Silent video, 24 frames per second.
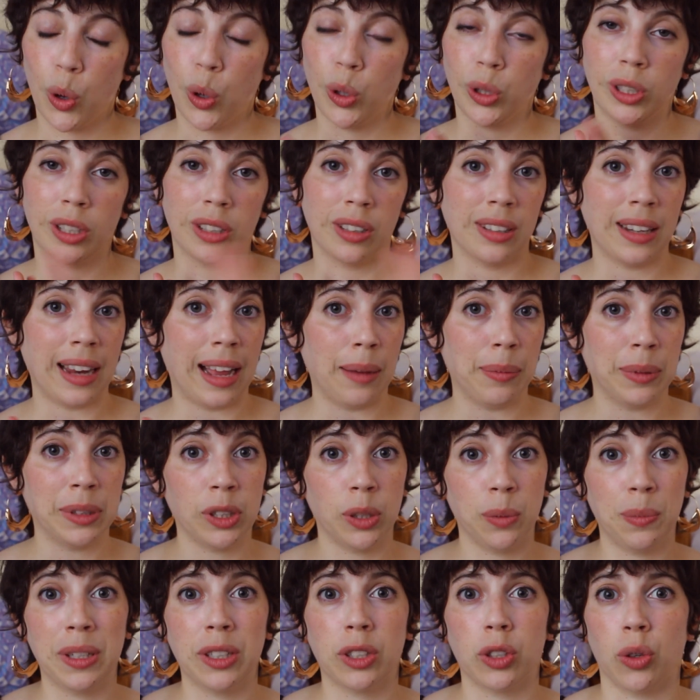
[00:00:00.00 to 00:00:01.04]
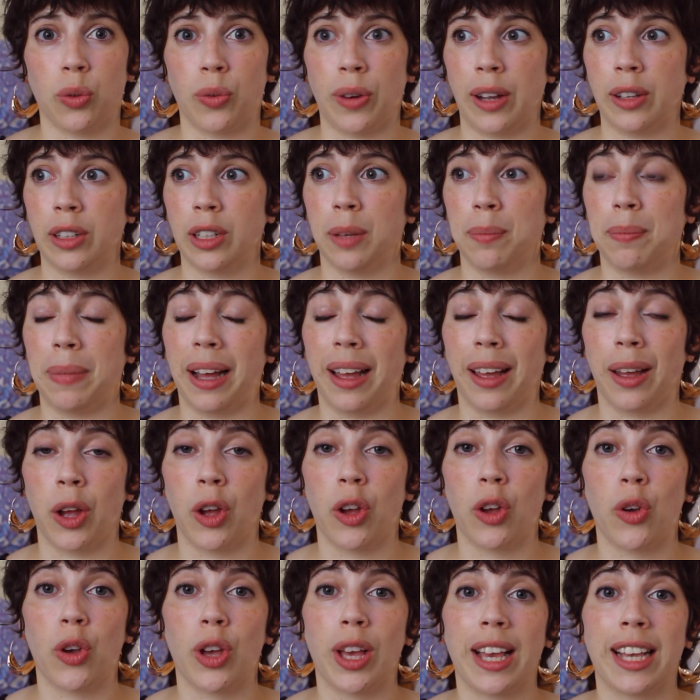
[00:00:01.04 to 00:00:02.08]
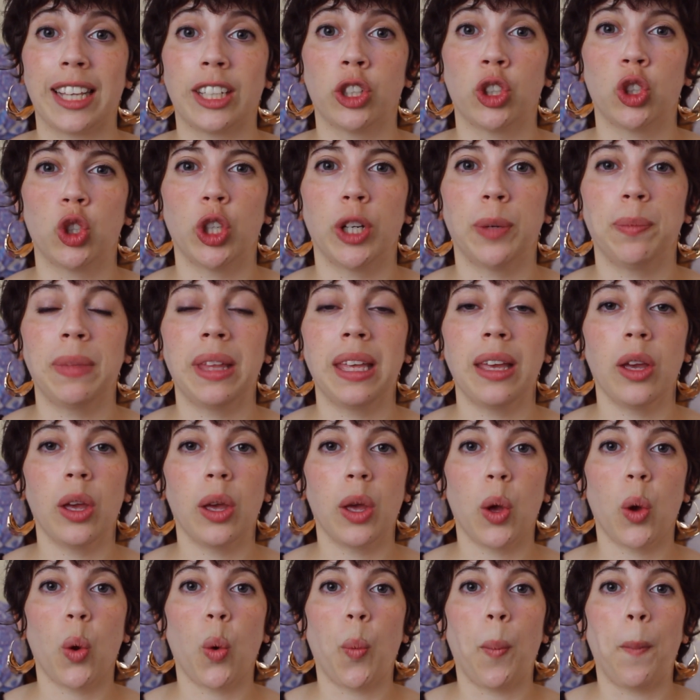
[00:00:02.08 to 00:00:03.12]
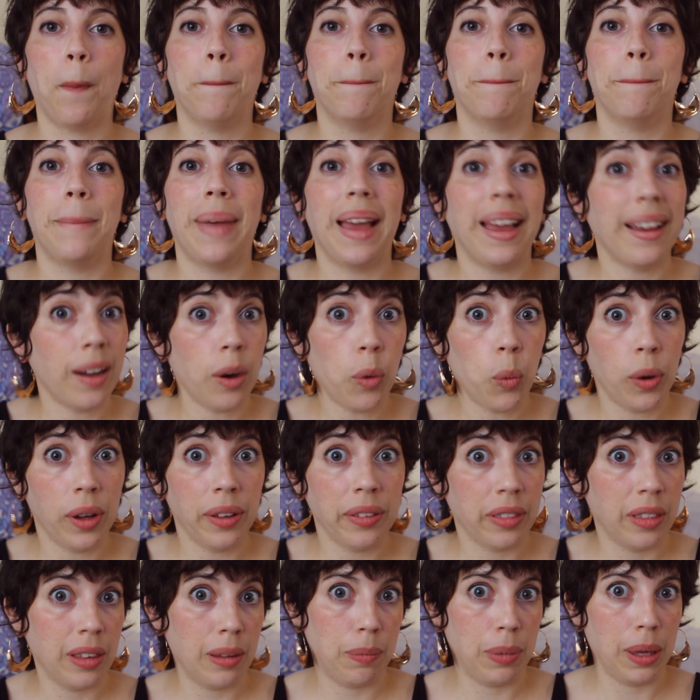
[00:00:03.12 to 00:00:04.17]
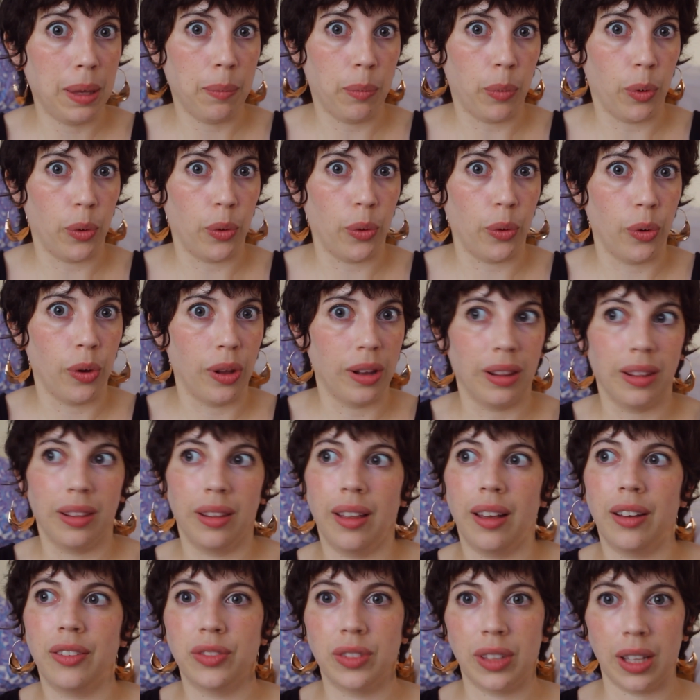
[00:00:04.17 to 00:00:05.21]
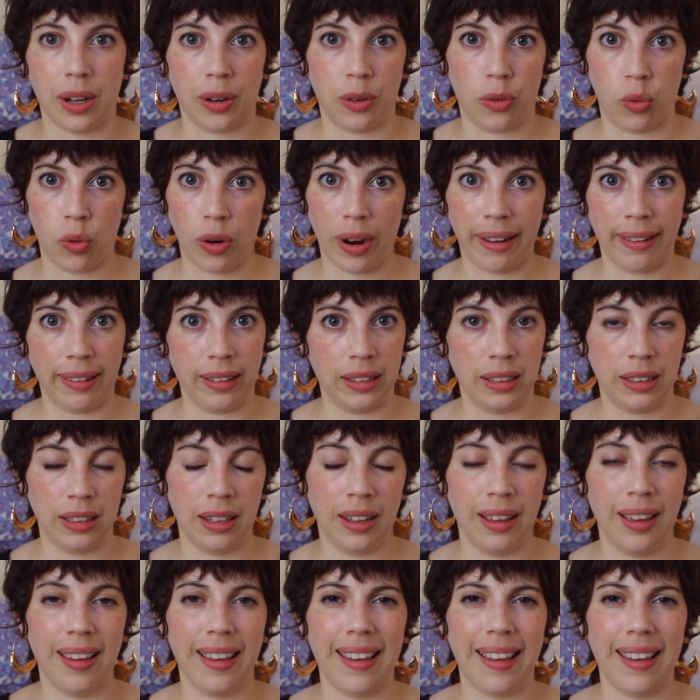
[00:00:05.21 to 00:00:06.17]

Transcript: who doesn't happen to be surrounded by extremely mega wealthy people left and right,